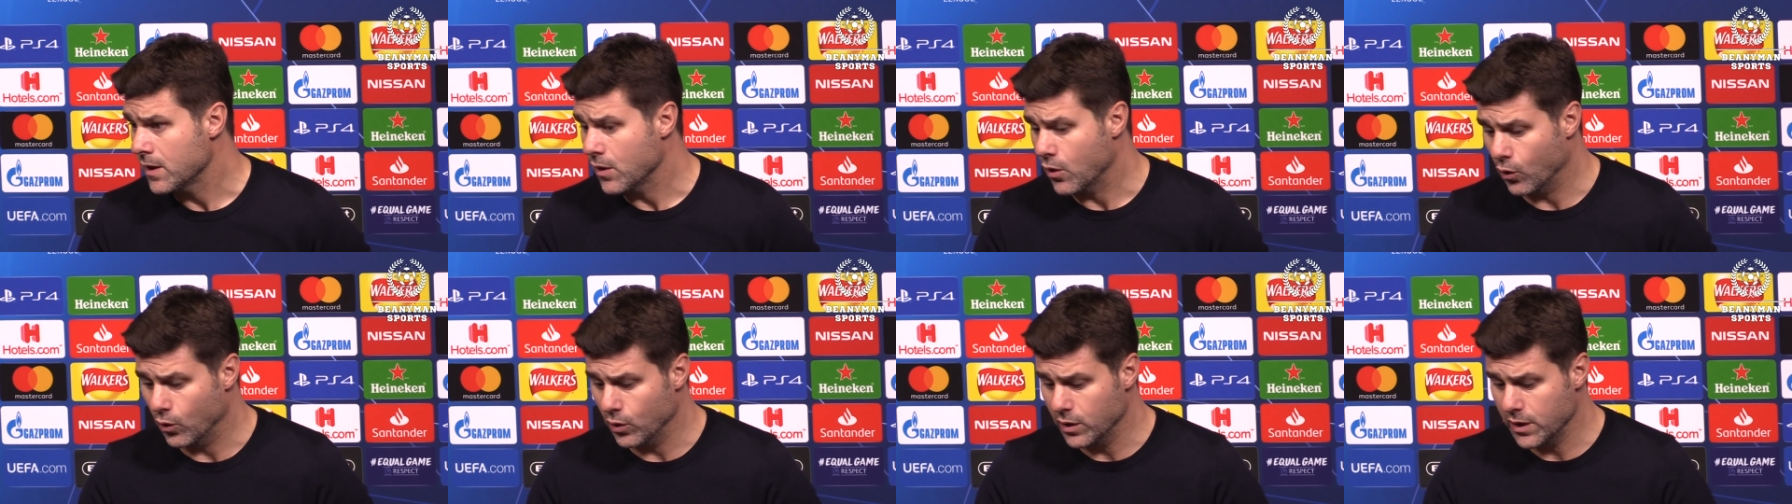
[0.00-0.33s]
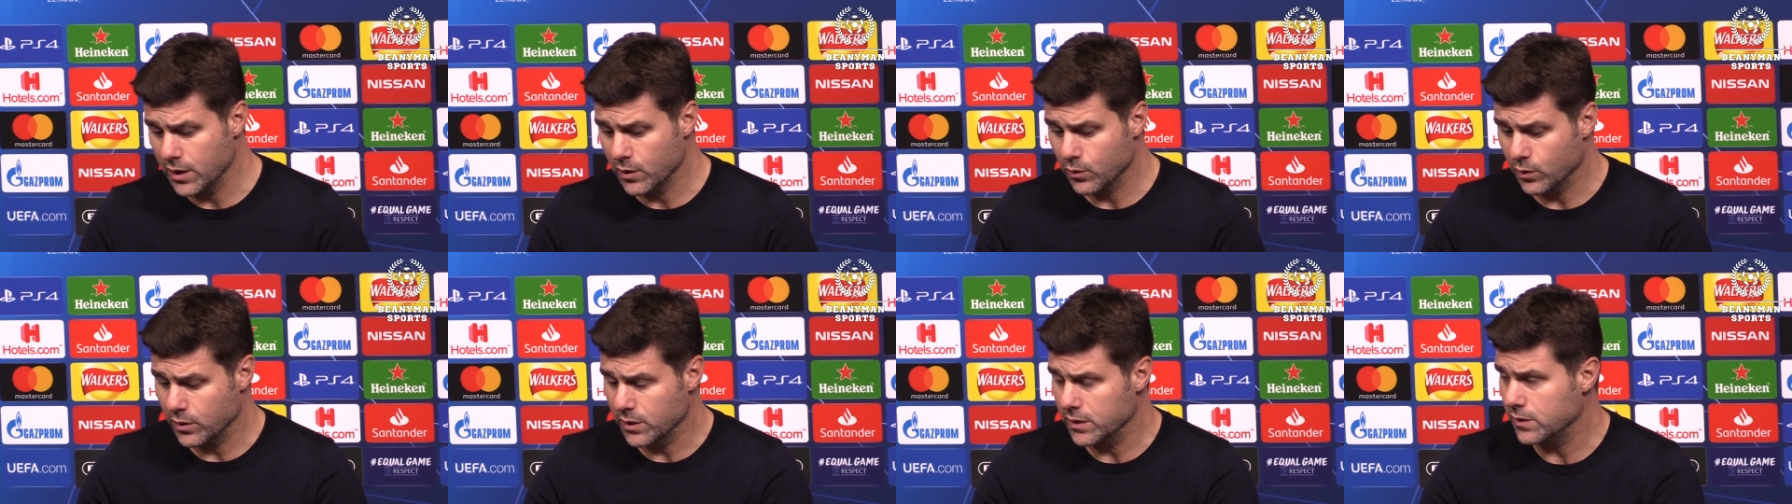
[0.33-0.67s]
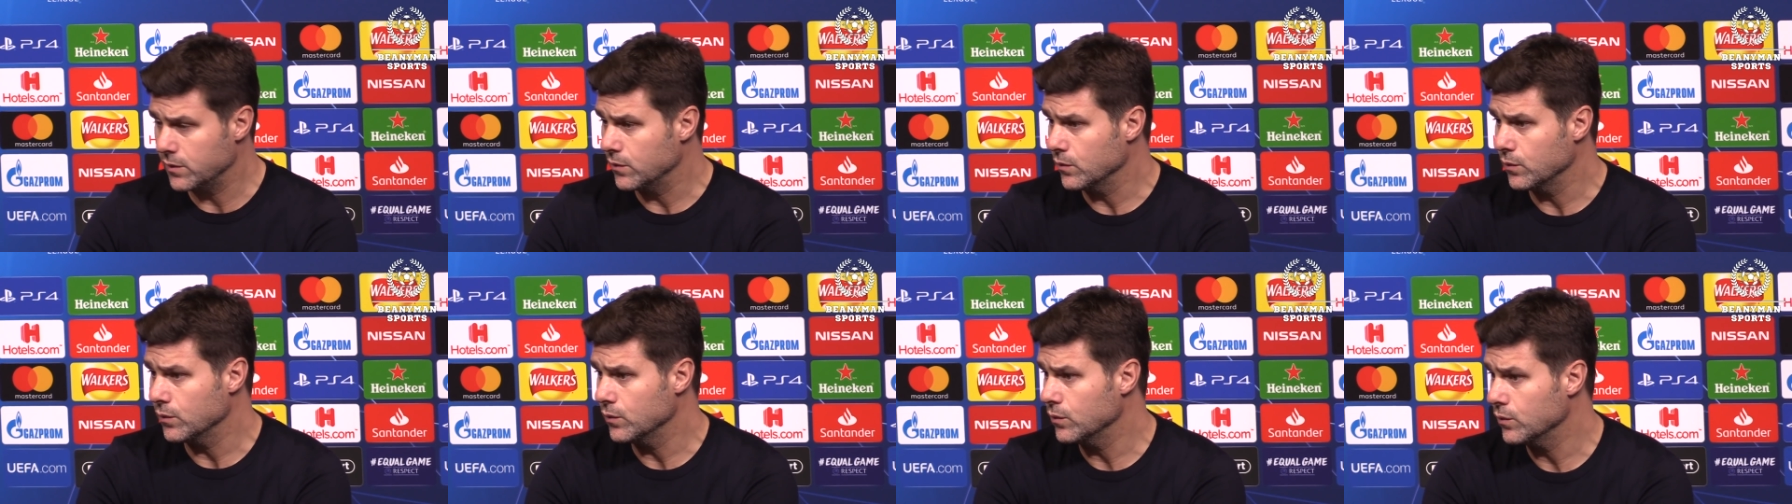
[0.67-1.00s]
Only we
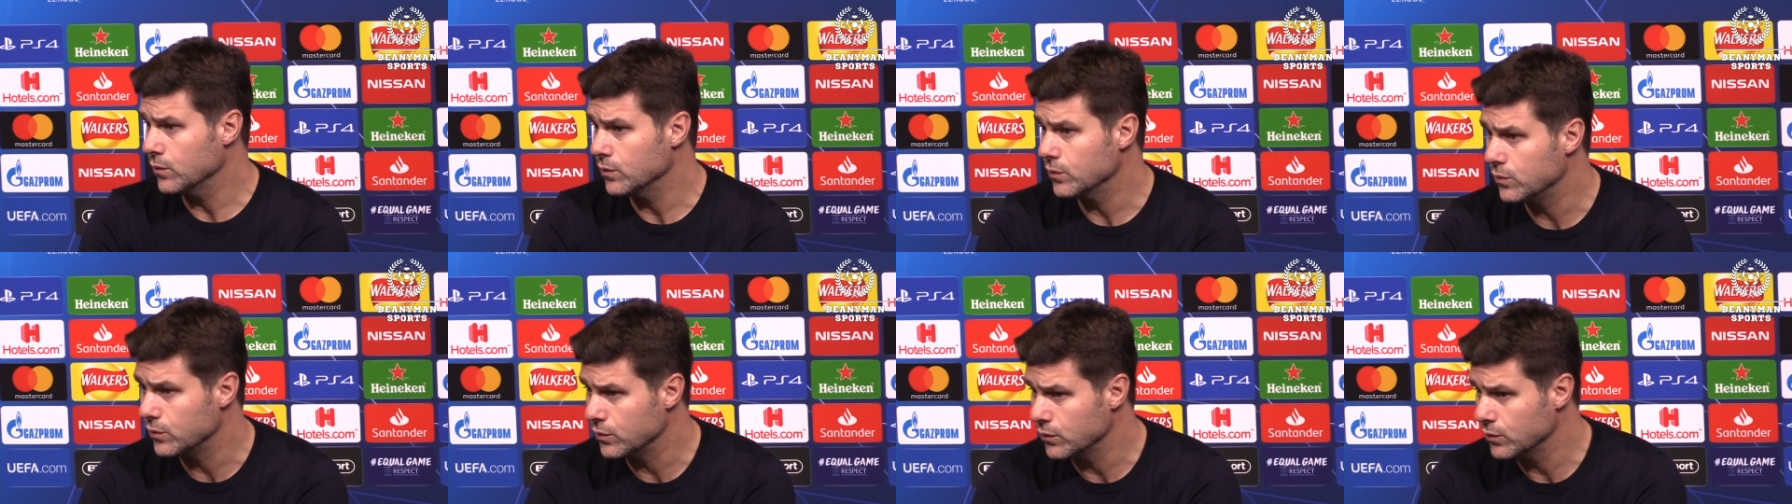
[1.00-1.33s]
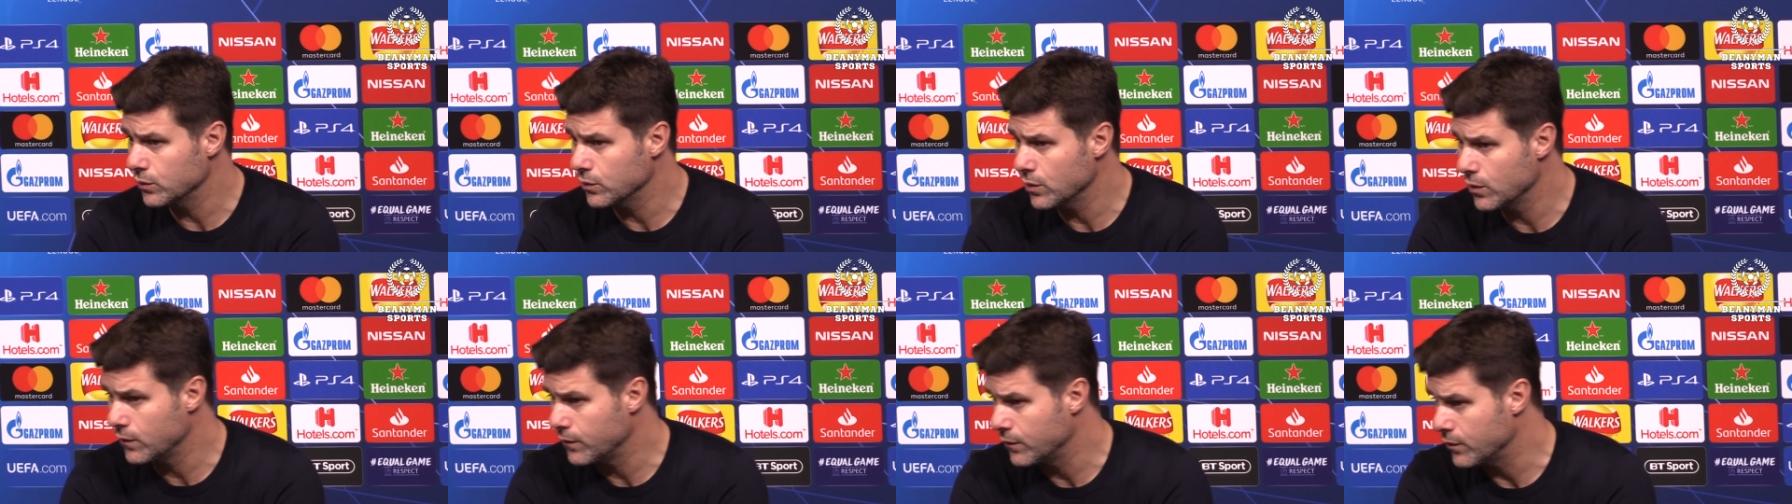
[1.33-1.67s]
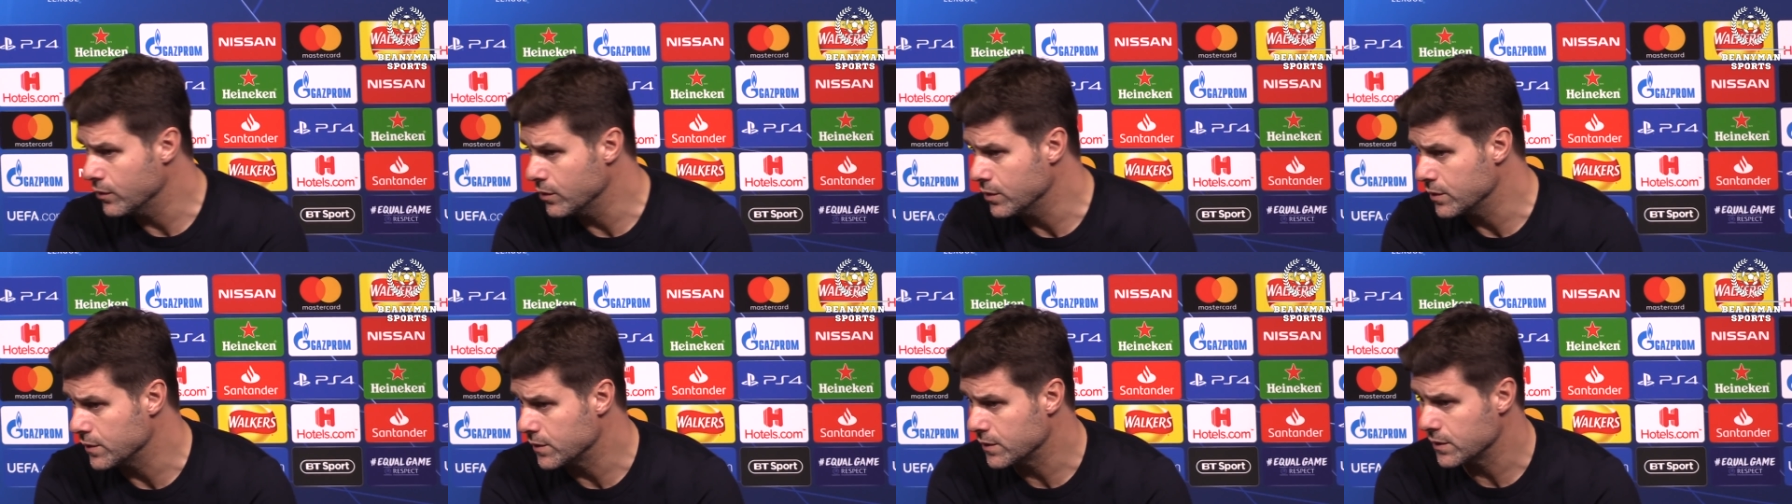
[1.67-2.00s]
need to, to of
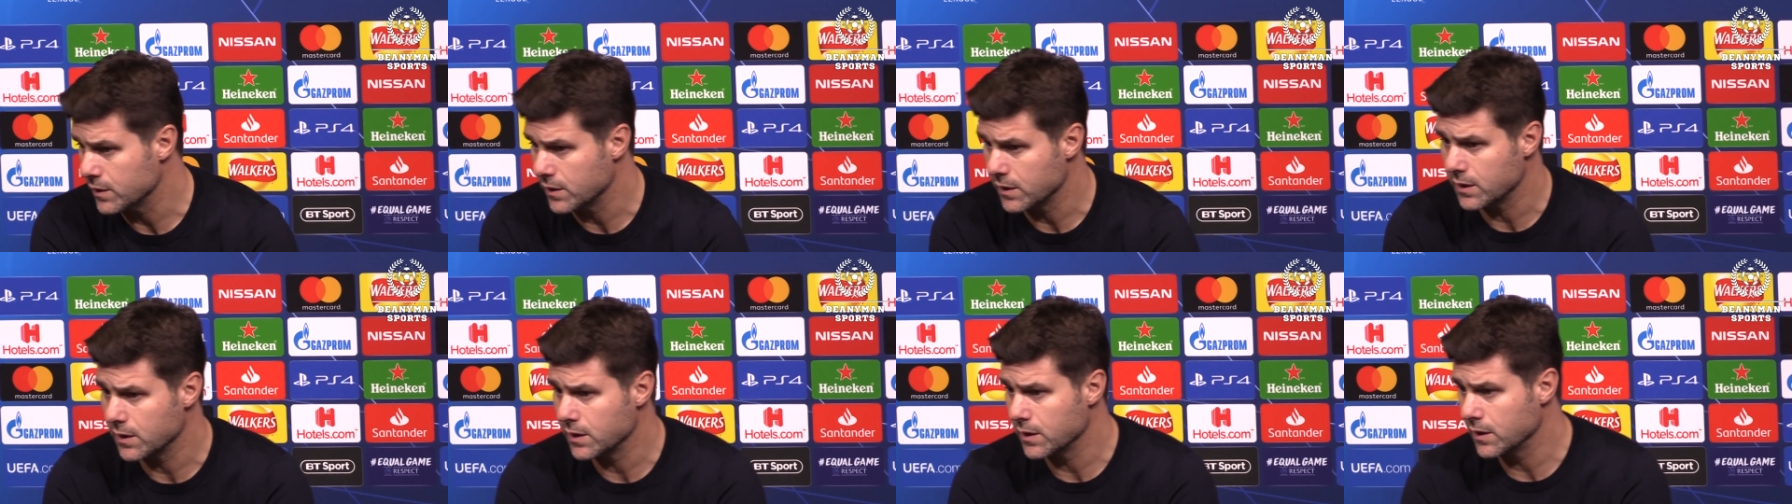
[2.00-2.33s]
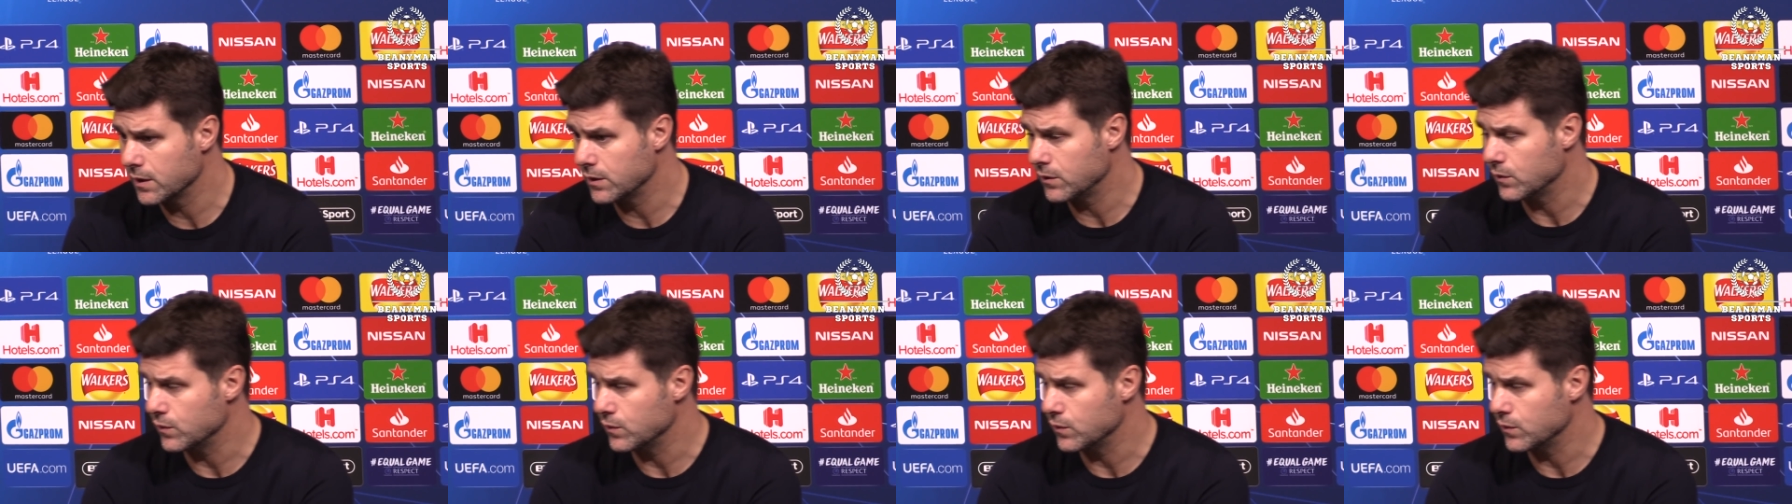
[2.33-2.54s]
course, uh,